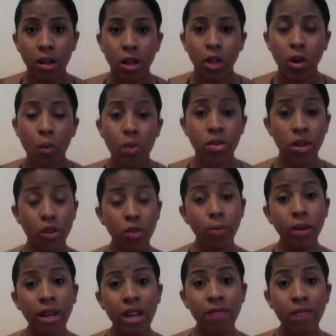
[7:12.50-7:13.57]
Whether you
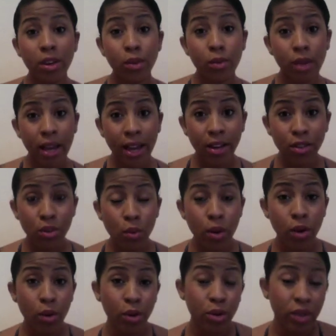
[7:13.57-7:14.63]
believe that you can do
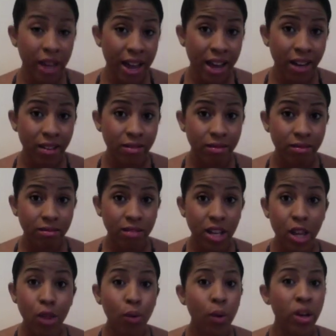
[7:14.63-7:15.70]
it or you can't,
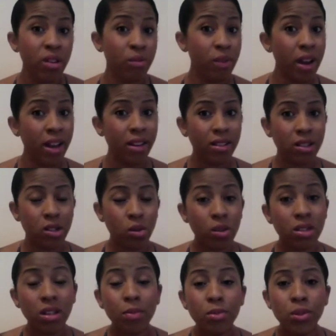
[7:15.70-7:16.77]
either way, you're right. So
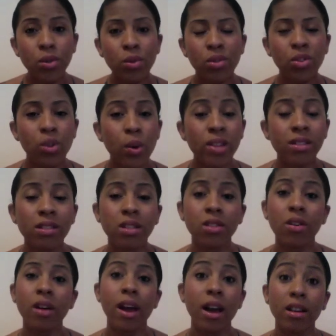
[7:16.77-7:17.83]
it's up to you. The choice is in
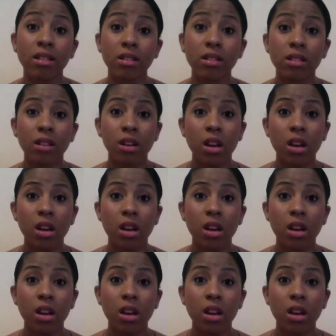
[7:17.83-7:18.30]
your hands.